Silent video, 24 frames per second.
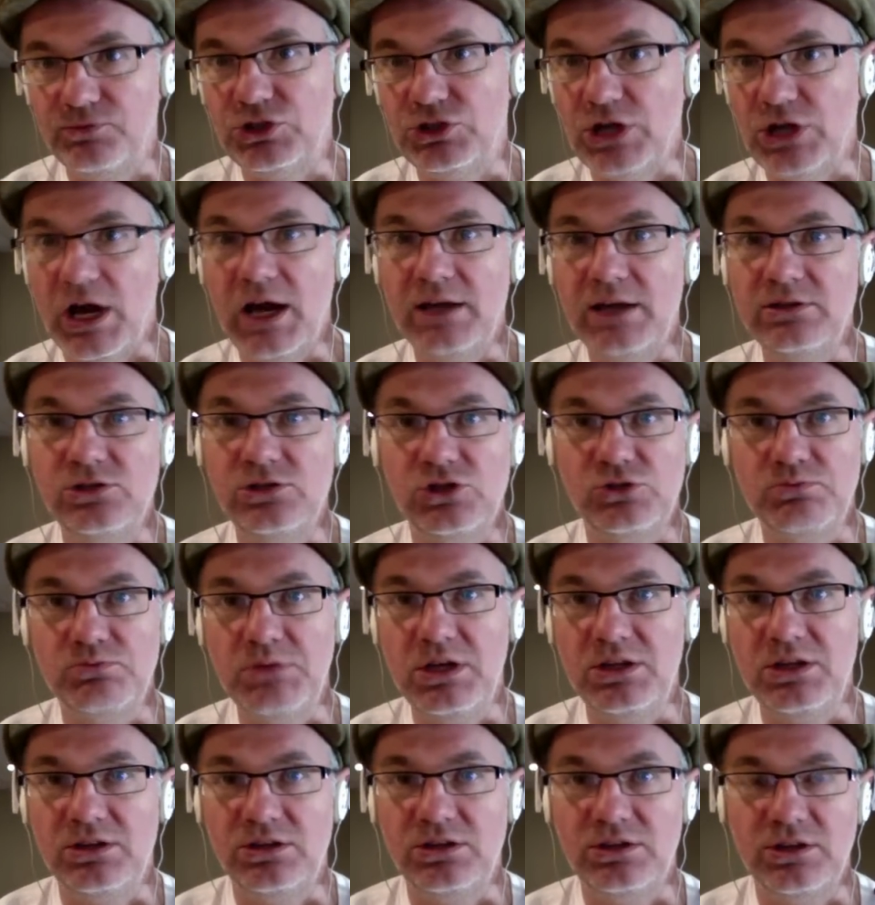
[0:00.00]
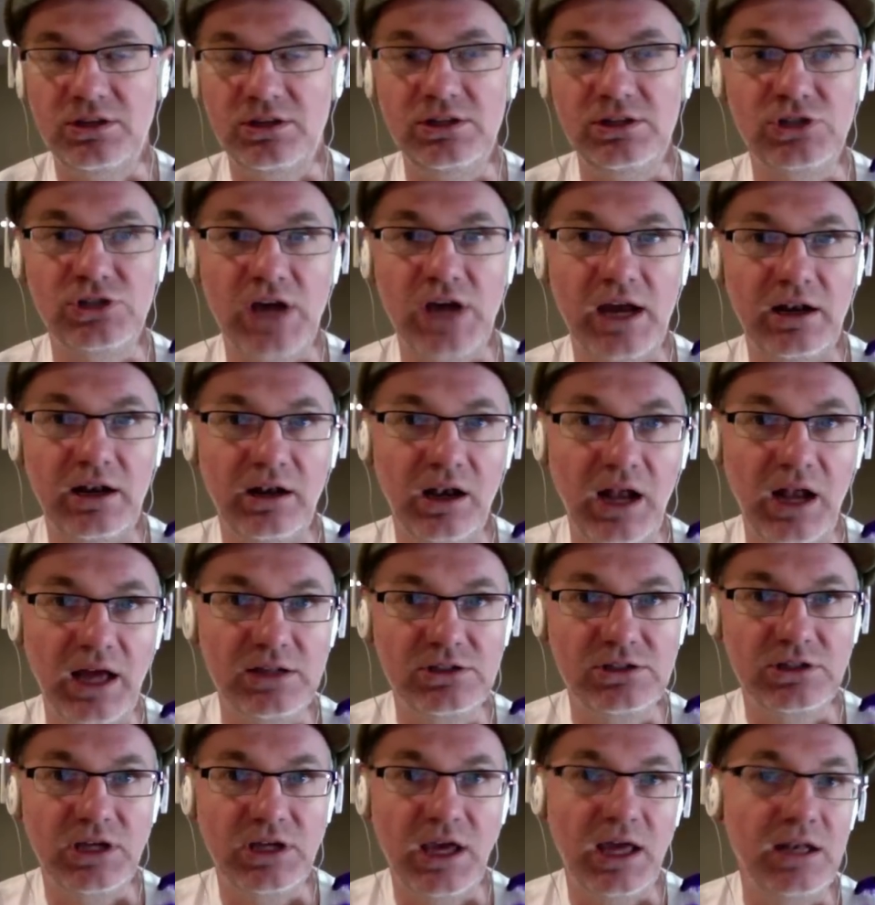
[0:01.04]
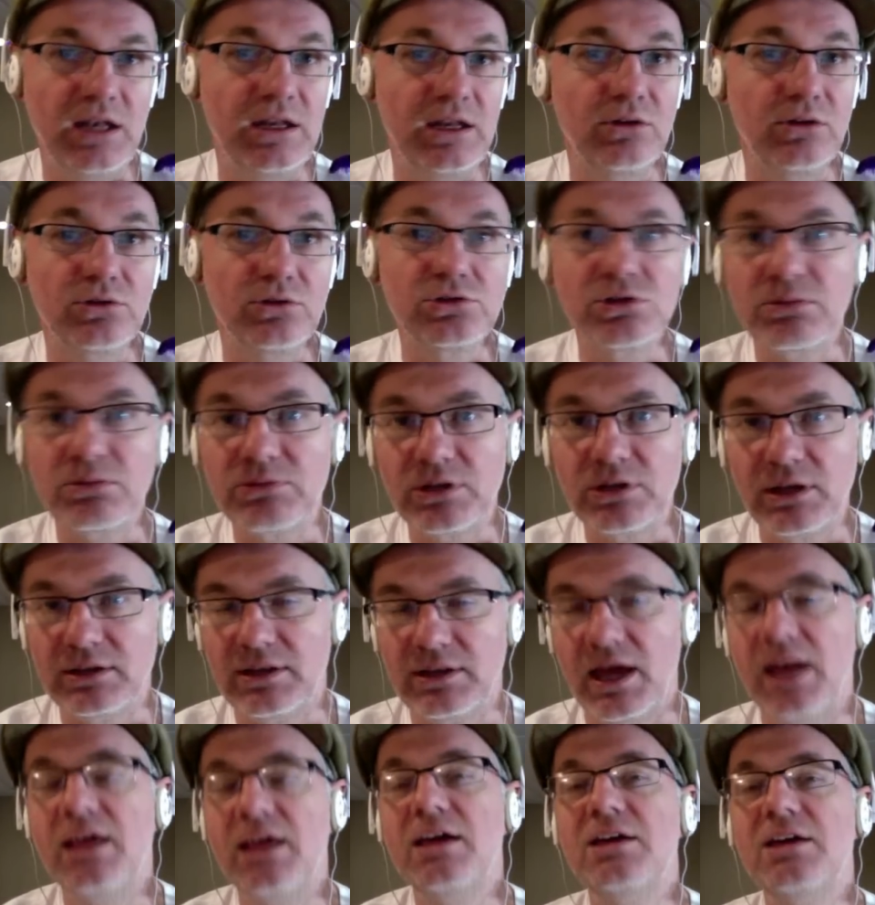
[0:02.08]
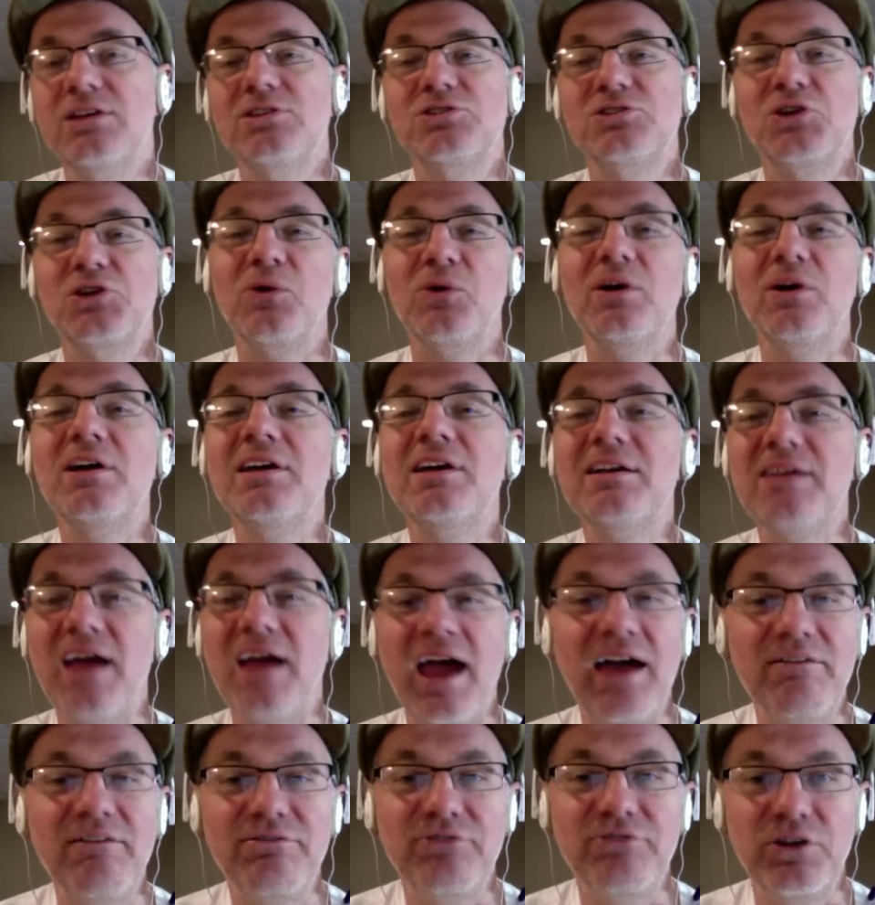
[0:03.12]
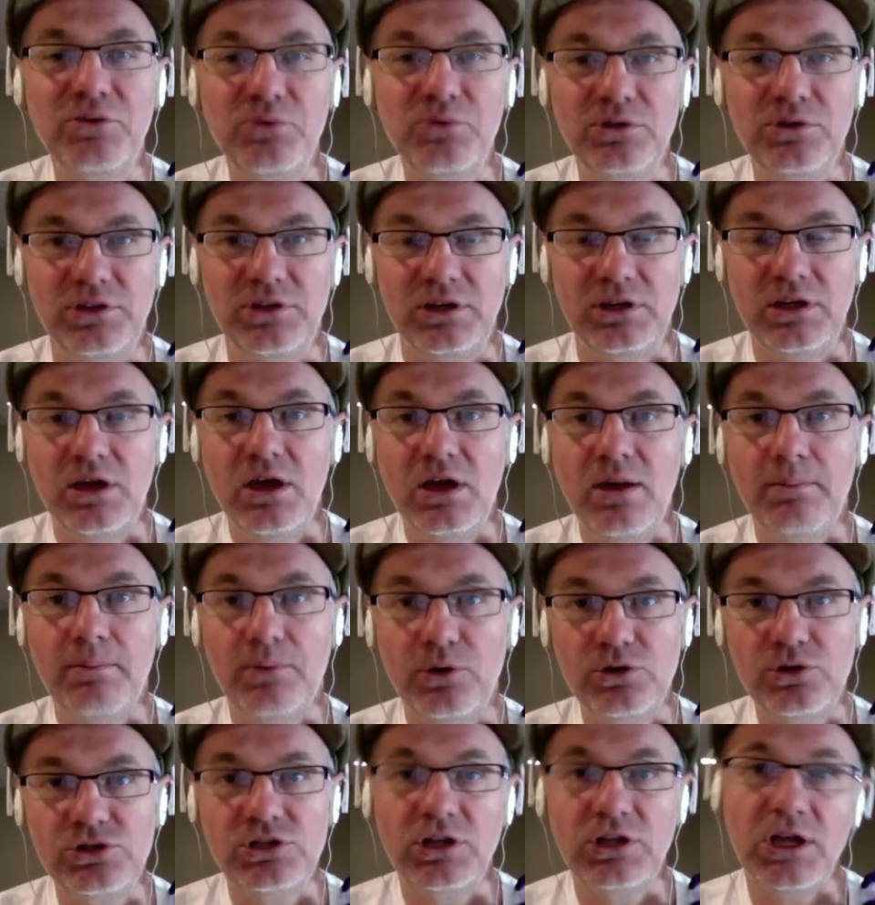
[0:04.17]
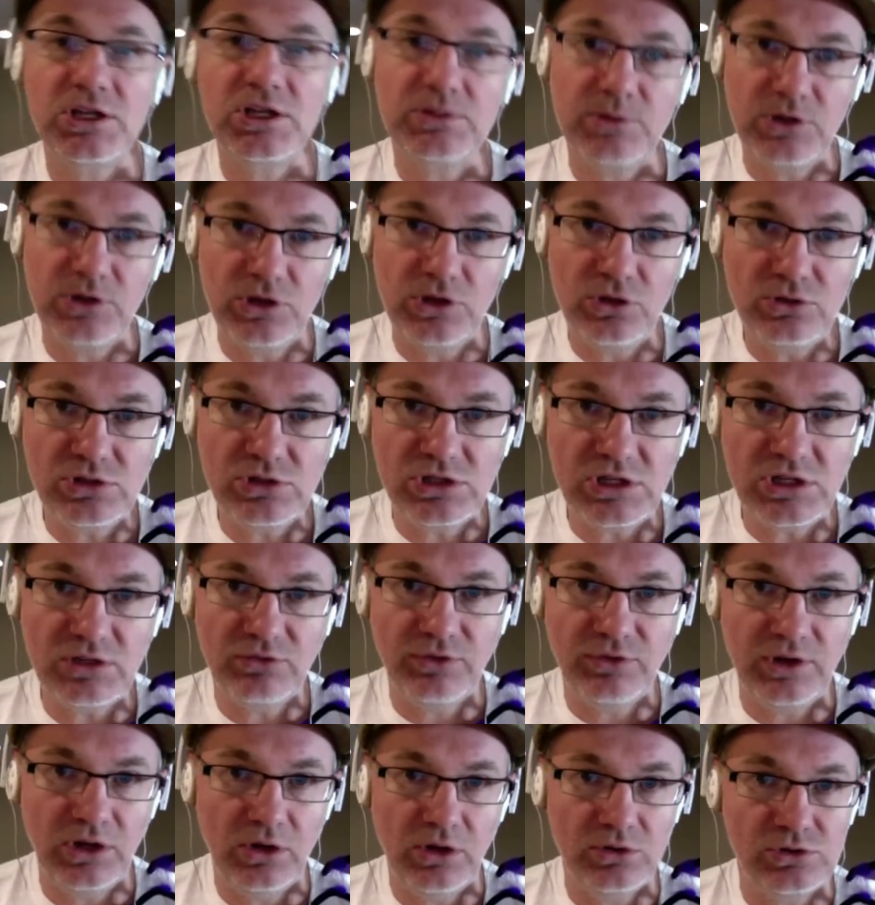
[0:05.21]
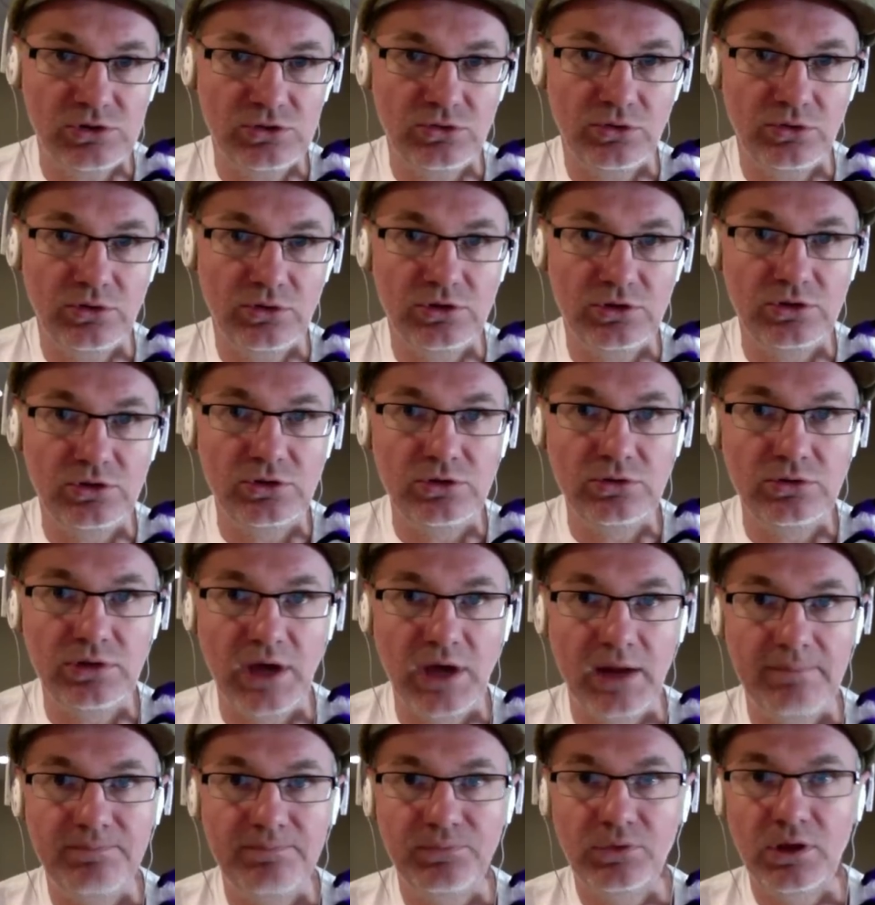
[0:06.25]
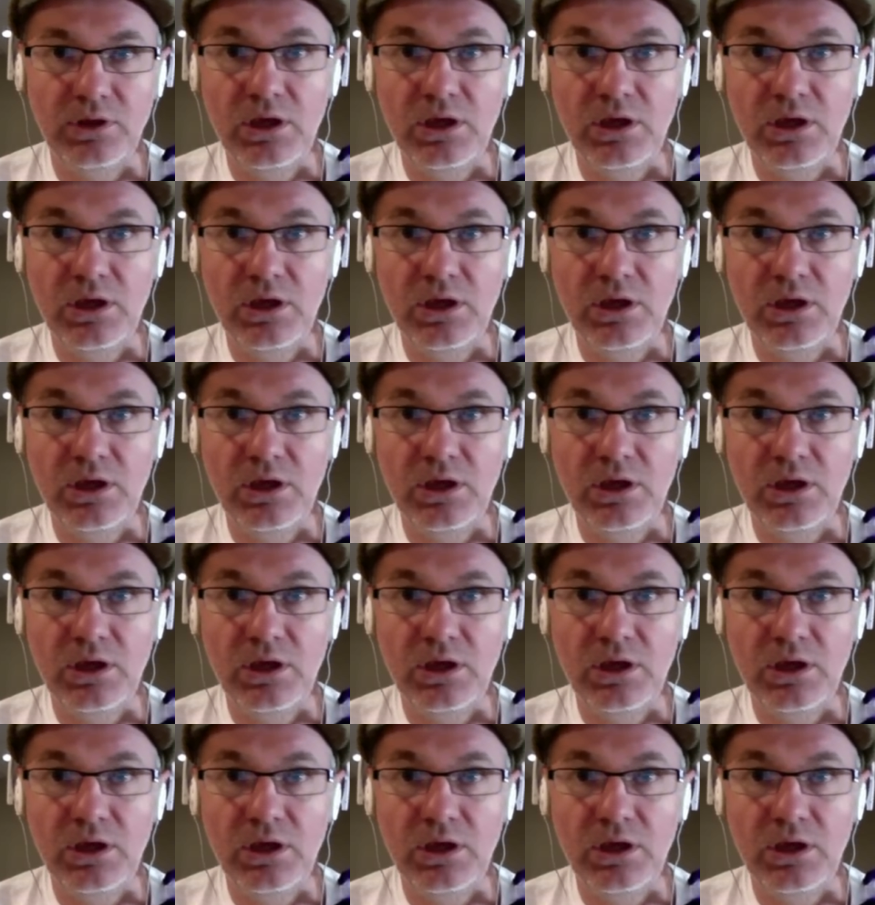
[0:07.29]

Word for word: John Smith; he's got lots of candy, or something like that. So have fun with it. Personalize, but use these videos in order to do that.